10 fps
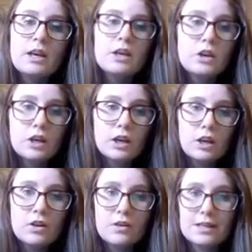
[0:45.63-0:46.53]
You're going to
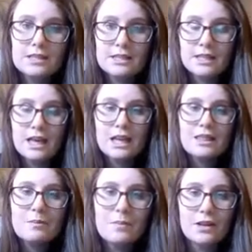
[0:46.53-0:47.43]
notice that in
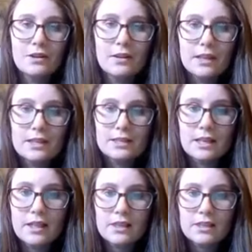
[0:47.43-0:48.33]
the middle is
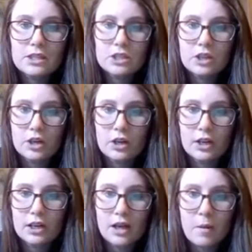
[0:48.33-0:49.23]
the
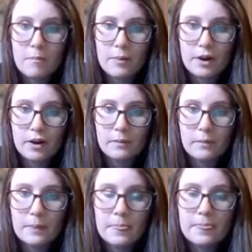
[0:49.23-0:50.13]
starting number.
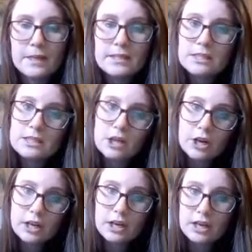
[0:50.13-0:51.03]
This
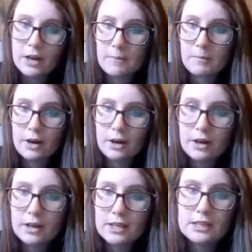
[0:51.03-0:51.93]
starting number
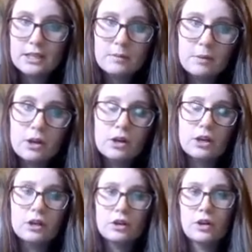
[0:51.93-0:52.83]
is the number you're
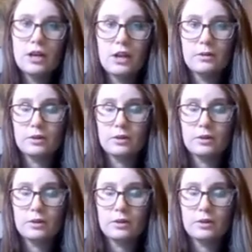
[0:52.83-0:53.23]
going to create with